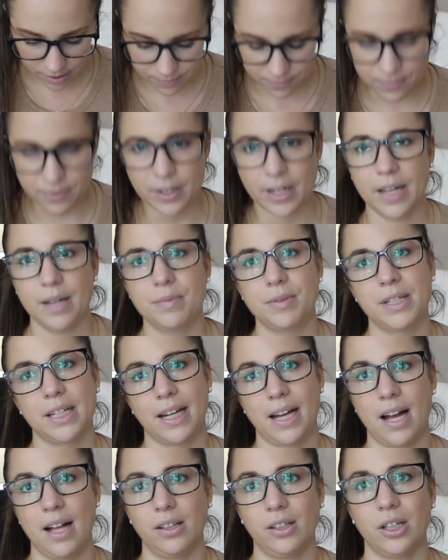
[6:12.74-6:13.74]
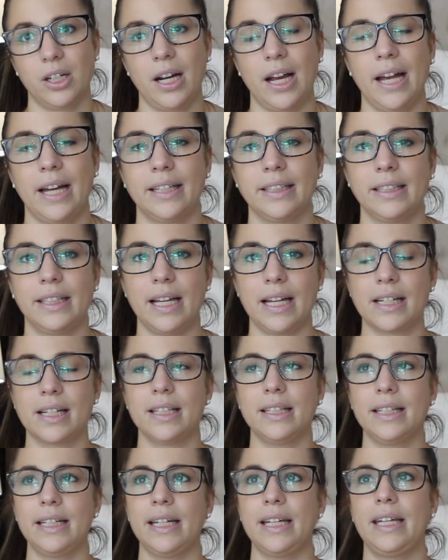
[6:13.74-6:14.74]
for him to color. And
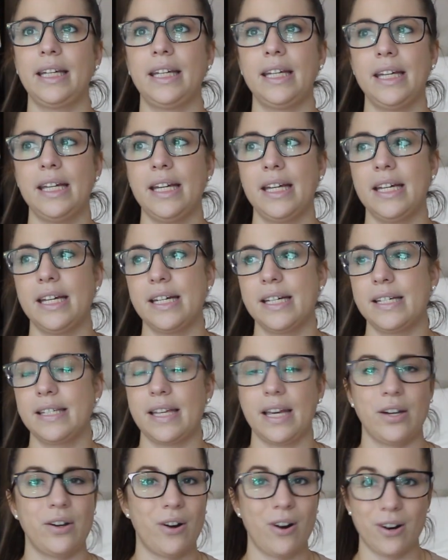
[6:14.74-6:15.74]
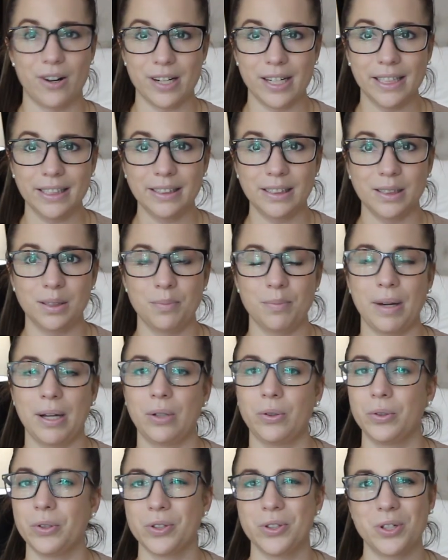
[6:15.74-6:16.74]
luckily, he is an artist.
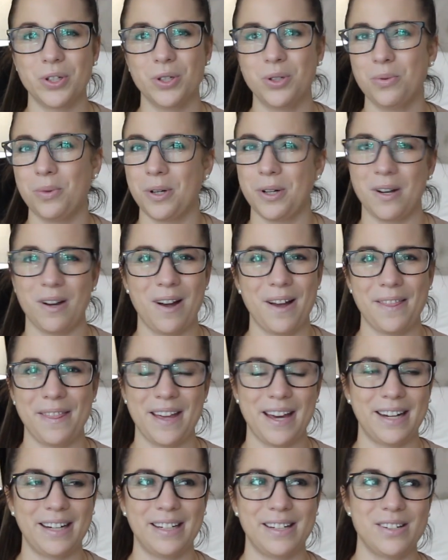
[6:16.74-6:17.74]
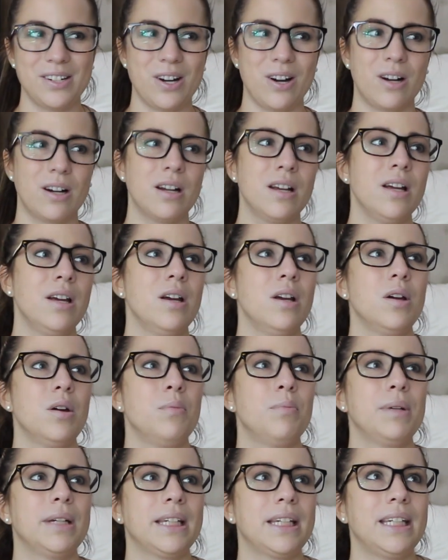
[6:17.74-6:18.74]
My older two were not that into art.
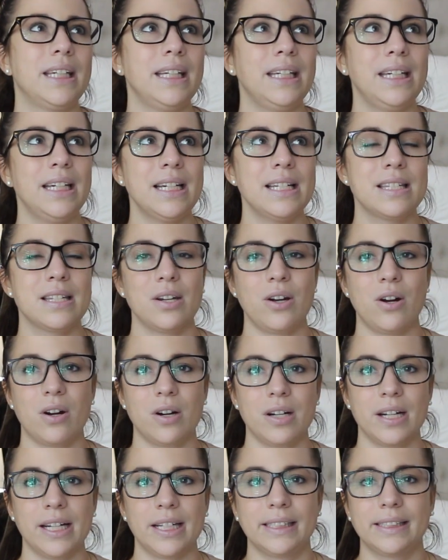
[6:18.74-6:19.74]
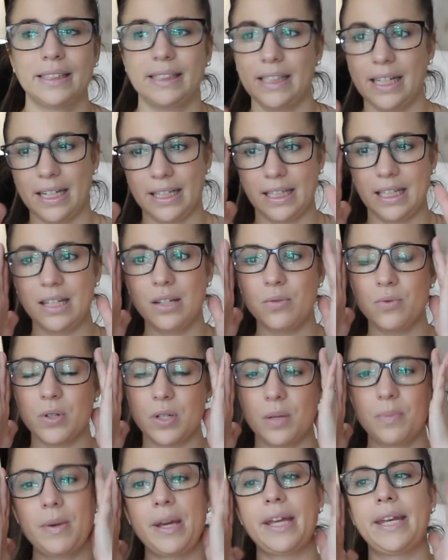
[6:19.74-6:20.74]
But he is an artist, and he
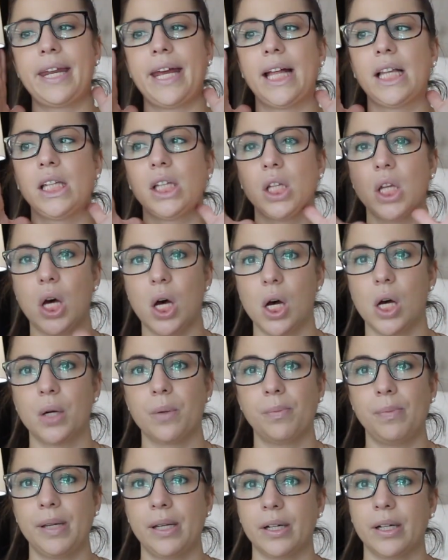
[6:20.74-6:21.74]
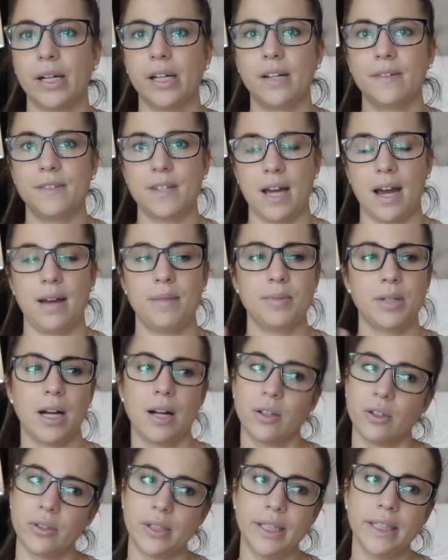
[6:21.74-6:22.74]
will spend a long period of time
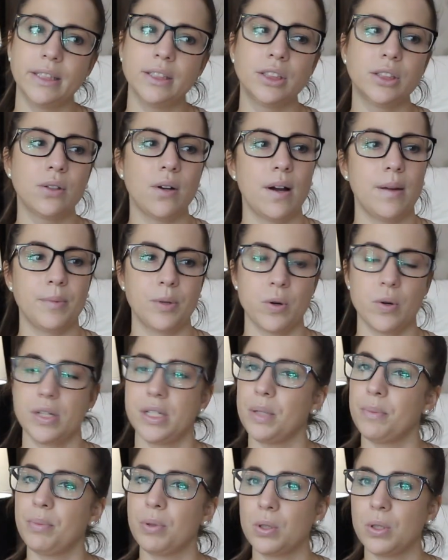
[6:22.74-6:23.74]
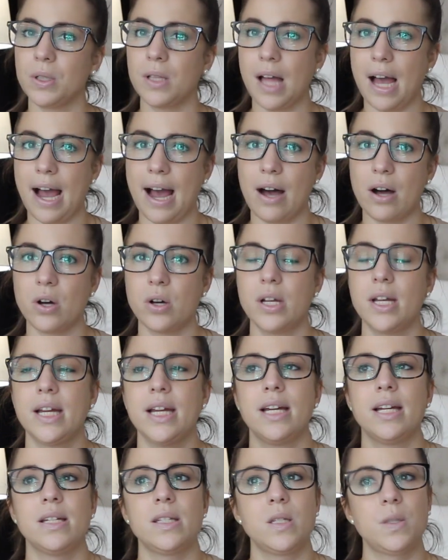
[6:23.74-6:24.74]
coloring. So I'm going to pull out
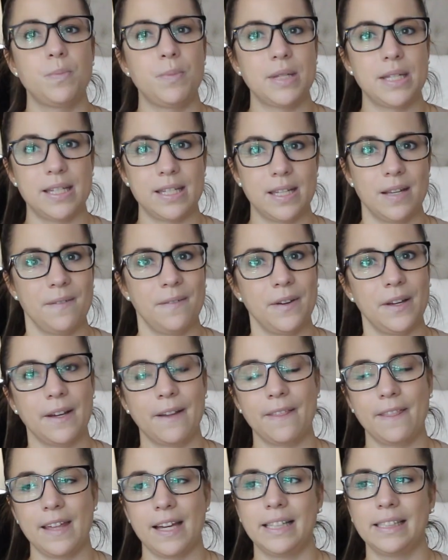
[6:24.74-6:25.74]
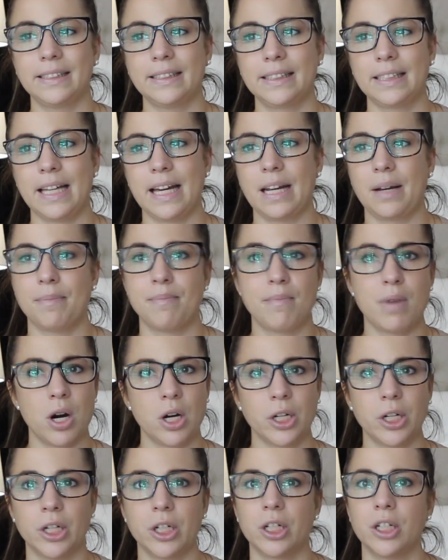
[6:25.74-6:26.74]
specific things like
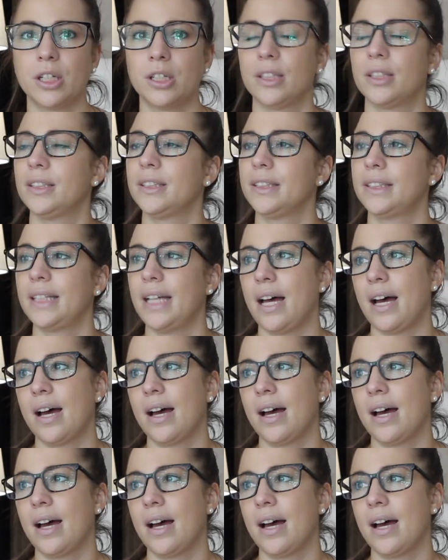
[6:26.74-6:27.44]
markers